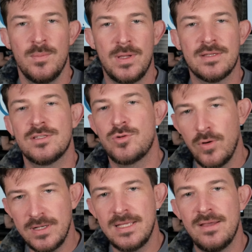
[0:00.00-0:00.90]
because it's
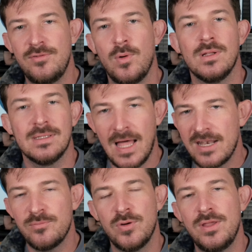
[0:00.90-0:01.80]
going to give you a lot
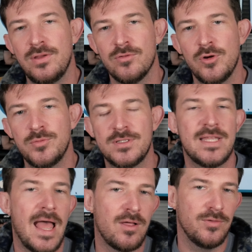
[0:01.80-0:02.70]
of breathing room to
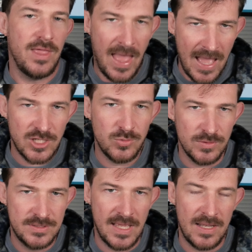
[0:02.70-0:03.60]
tackle the actual
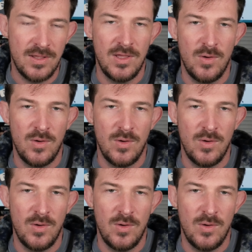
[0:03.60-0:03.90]
debt